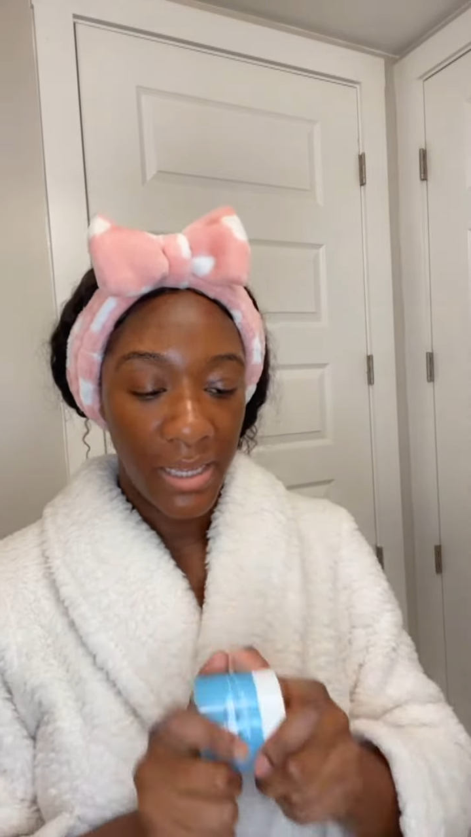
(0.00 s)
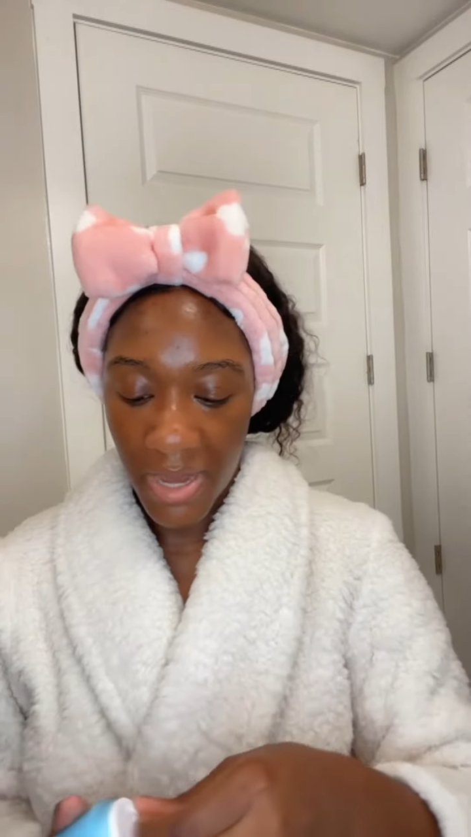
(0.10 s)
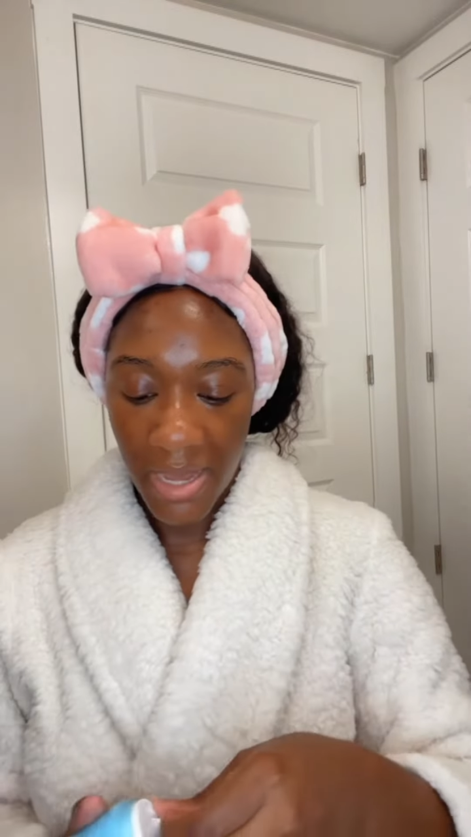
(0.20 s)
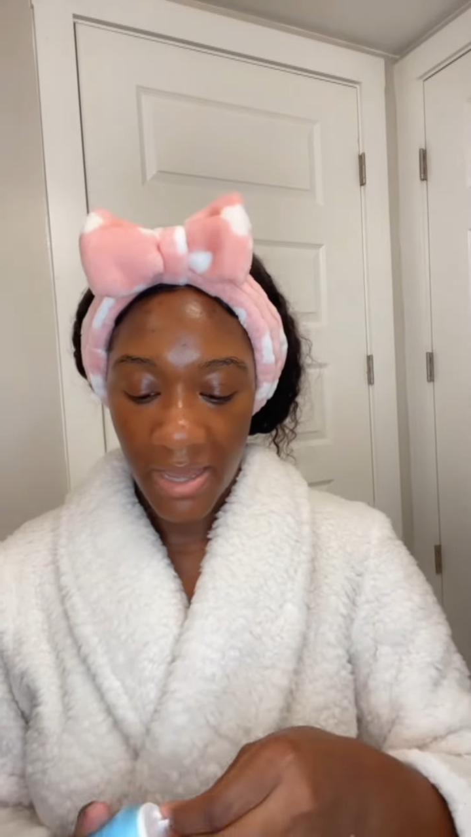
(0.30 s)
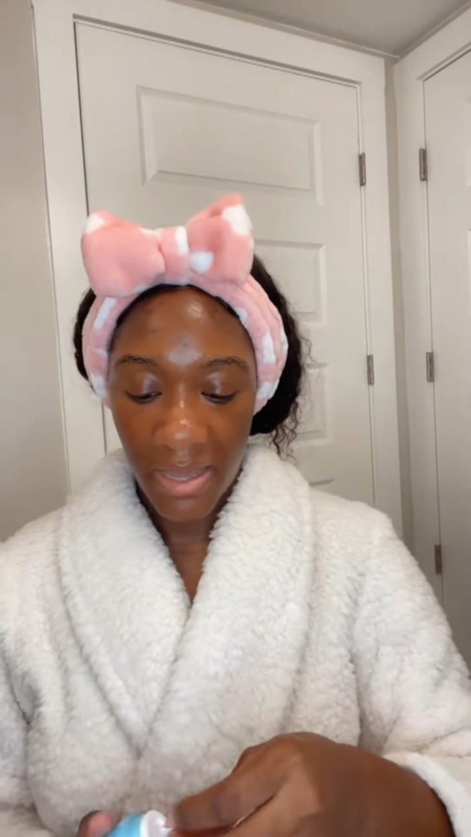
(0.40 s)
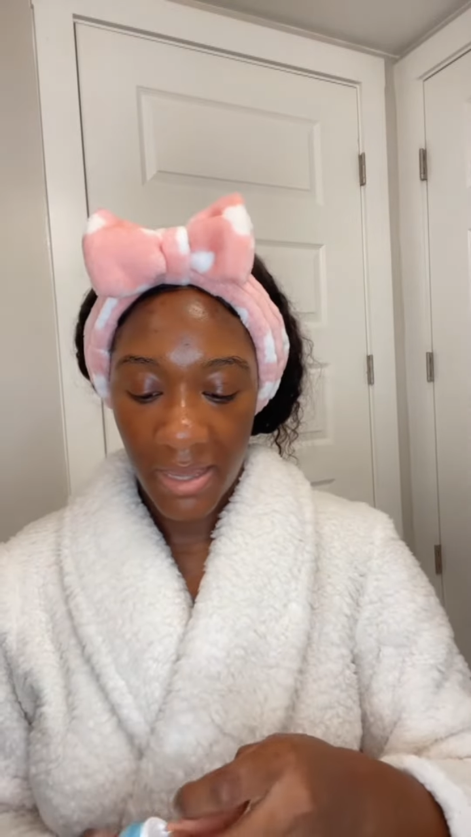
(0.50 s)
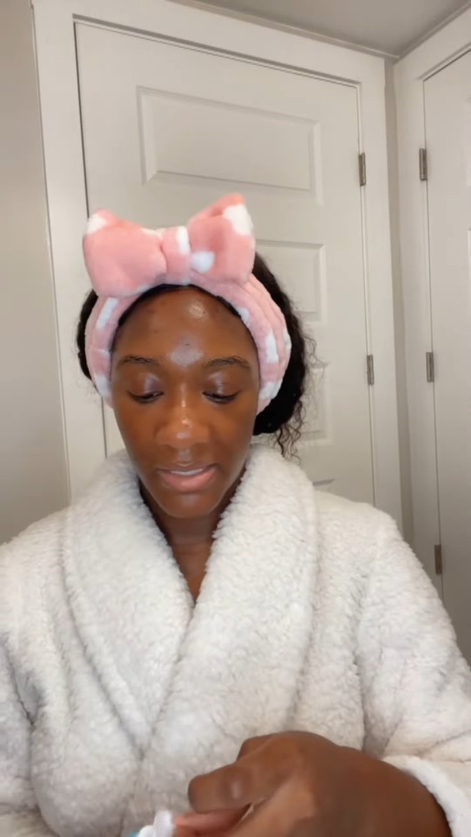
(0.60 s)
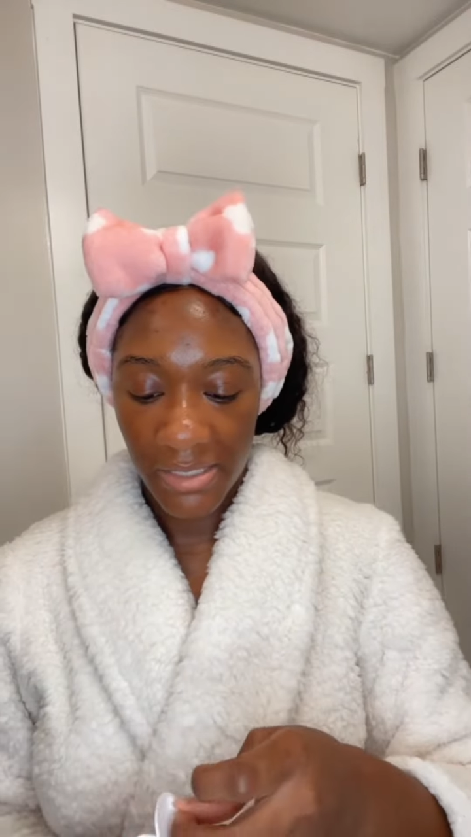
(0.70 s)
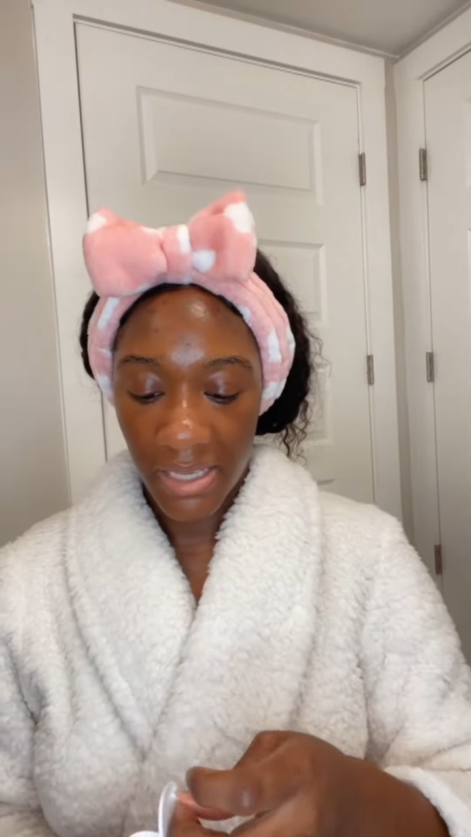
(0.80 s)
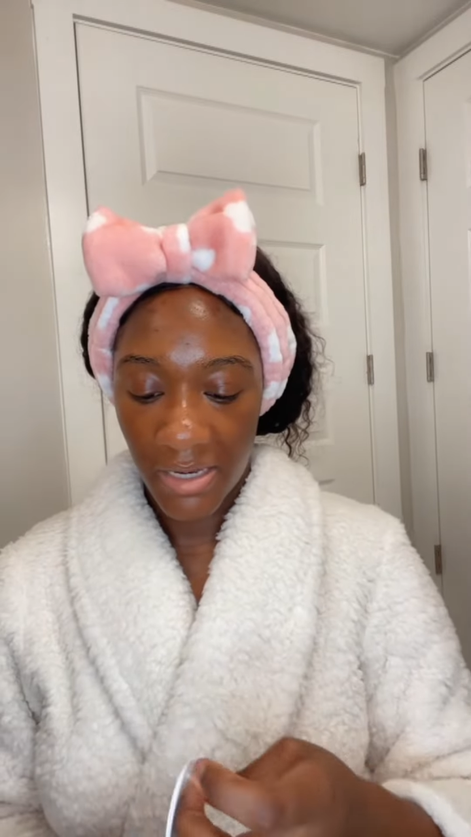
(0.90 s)
My
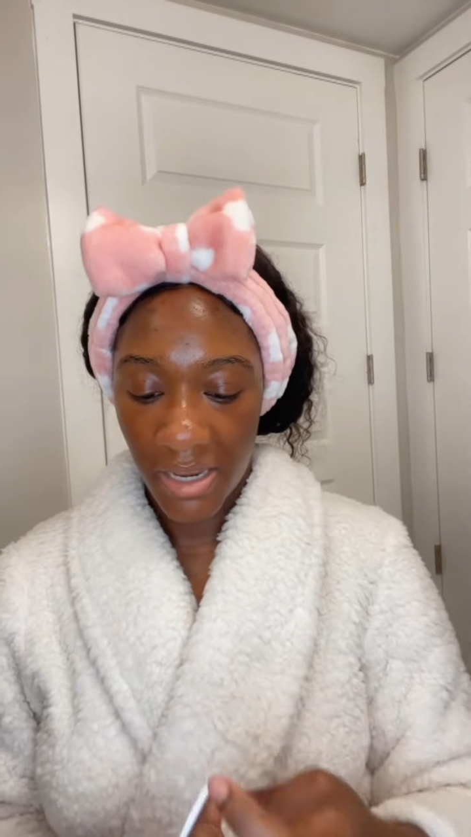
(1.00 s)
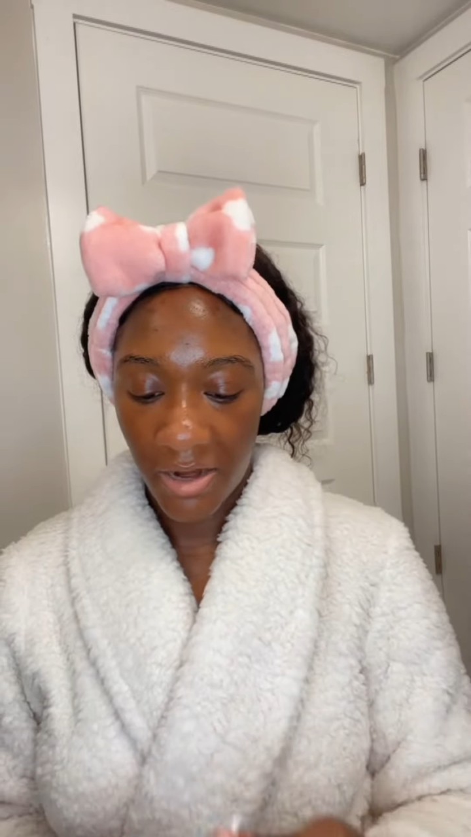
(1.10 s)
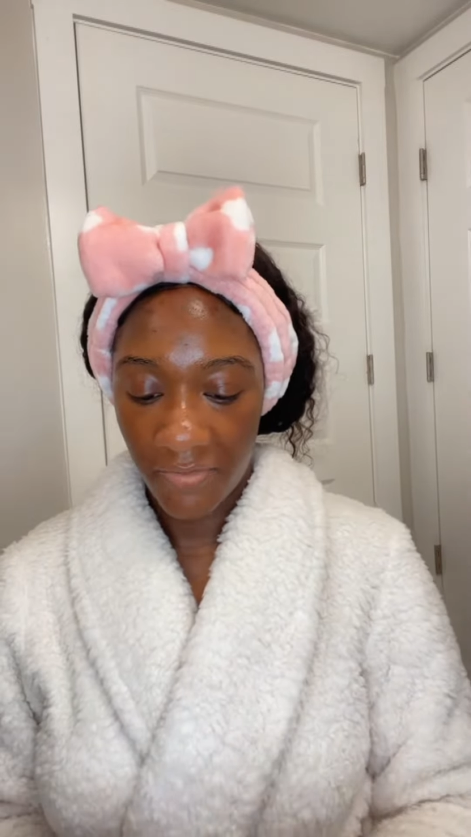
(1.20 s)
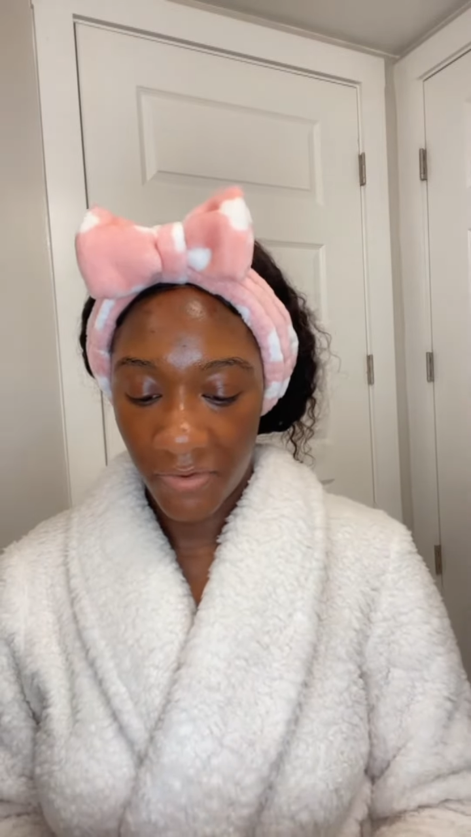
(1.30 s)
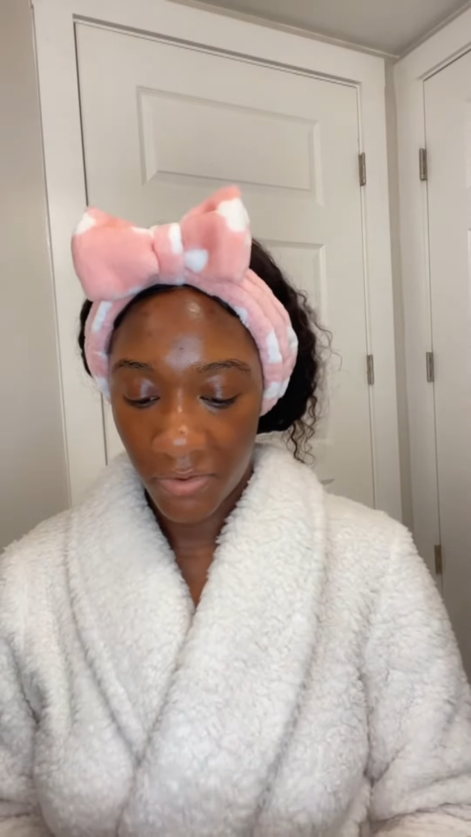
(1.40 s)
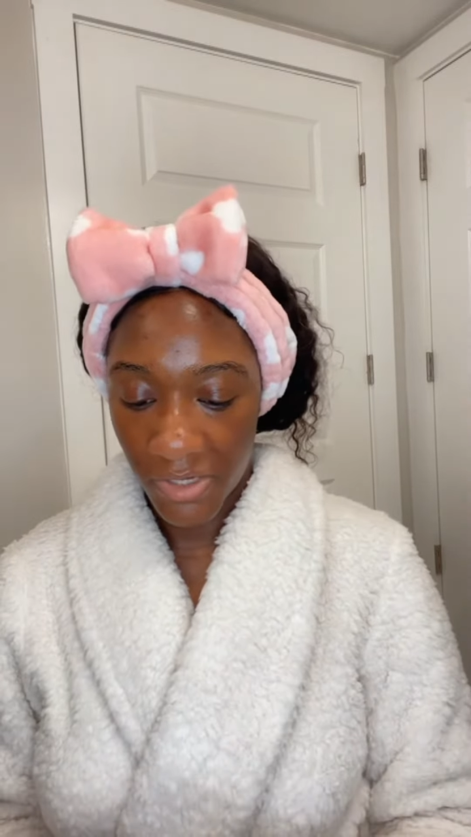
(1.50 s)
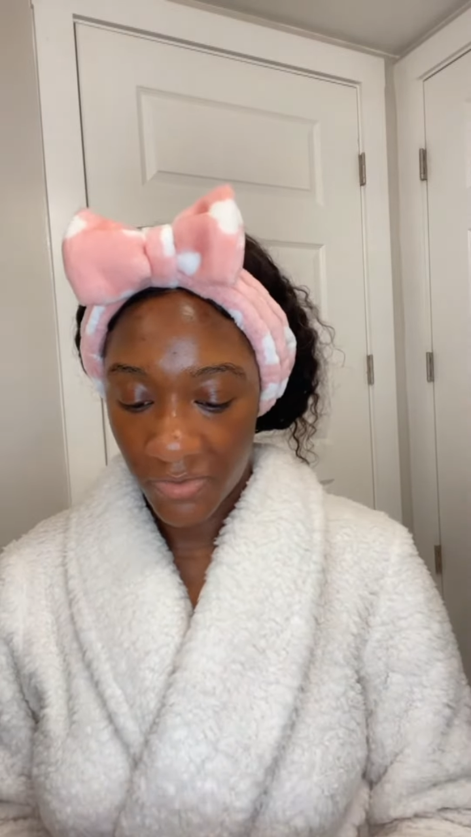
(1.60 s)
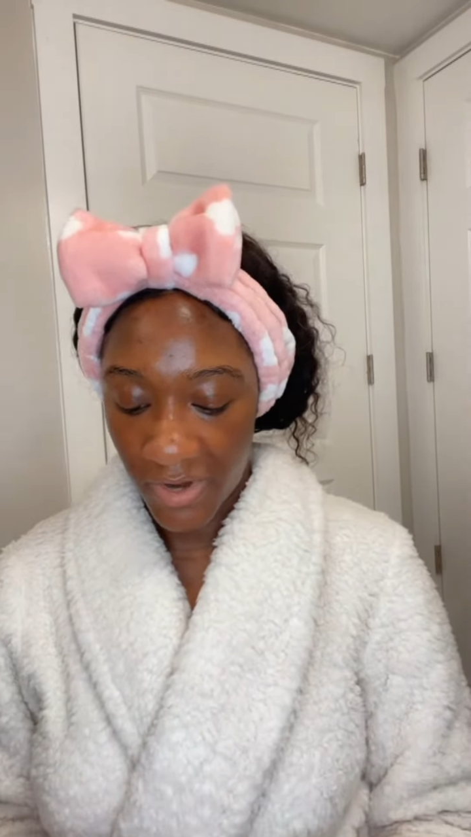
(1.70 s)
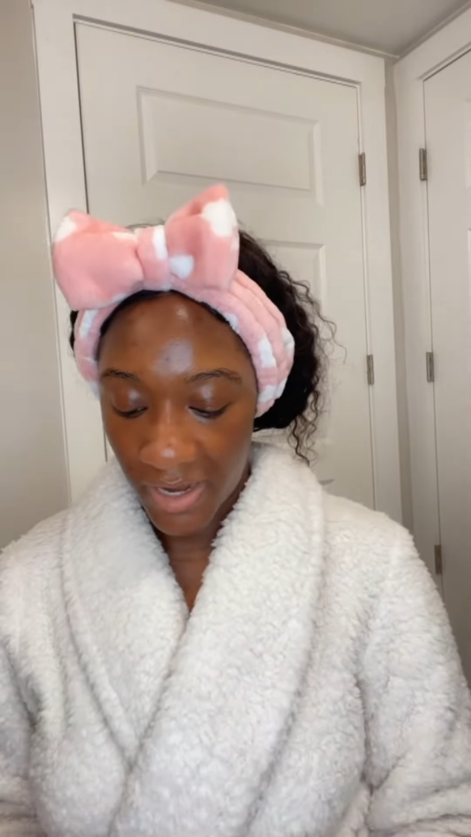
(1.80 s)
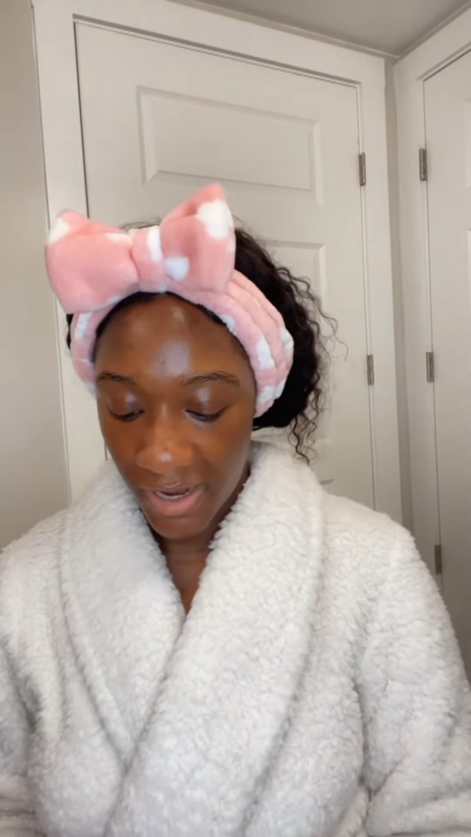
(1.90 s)
skincare focus
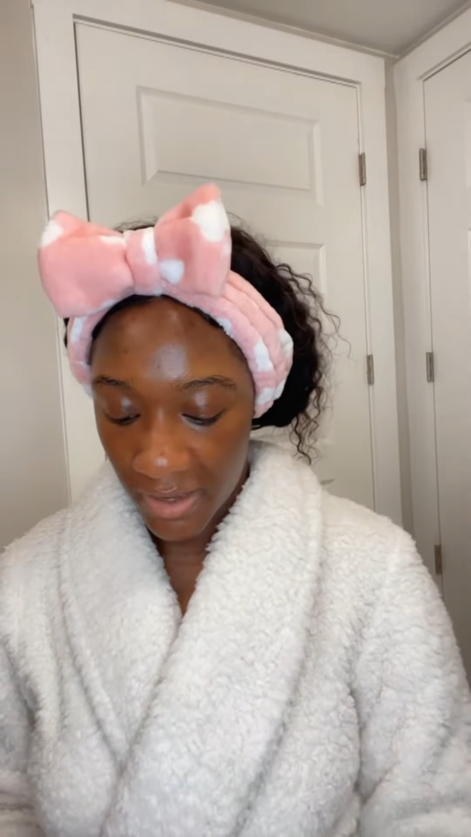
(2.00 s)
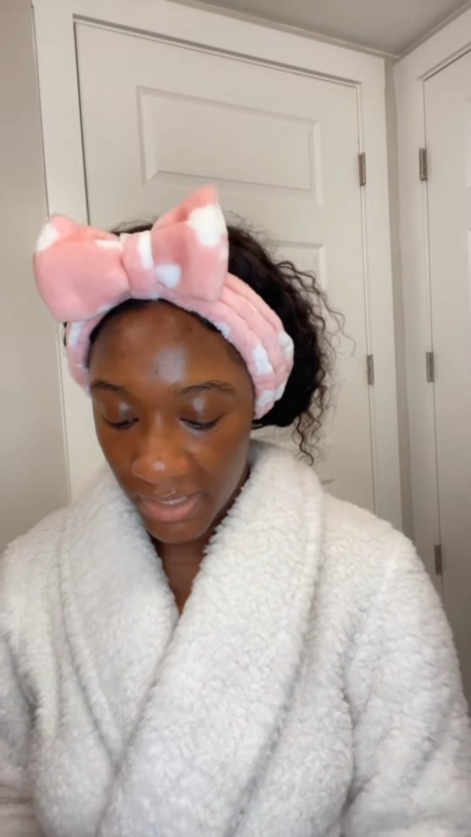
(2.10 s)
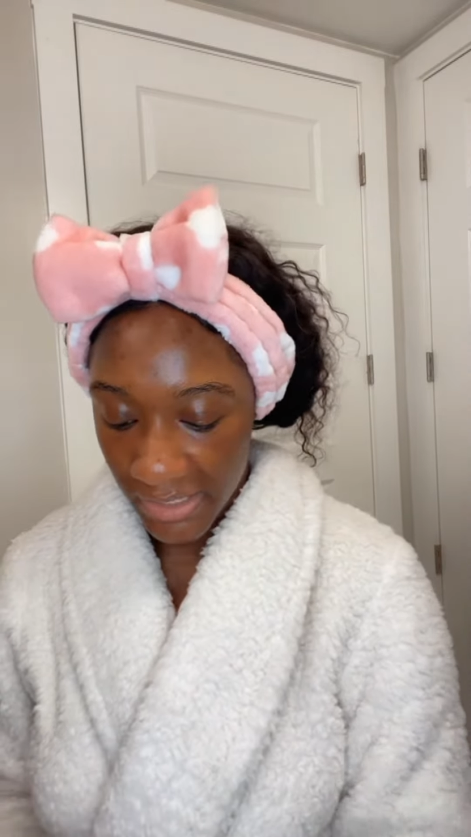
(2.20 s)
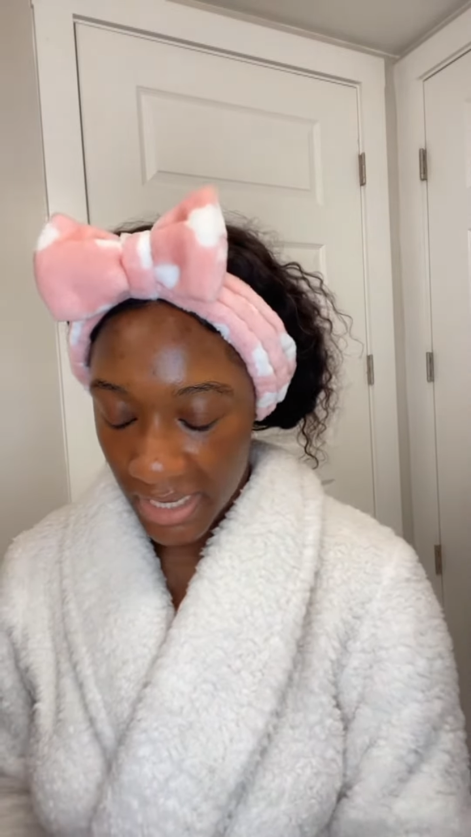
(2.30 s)
right now is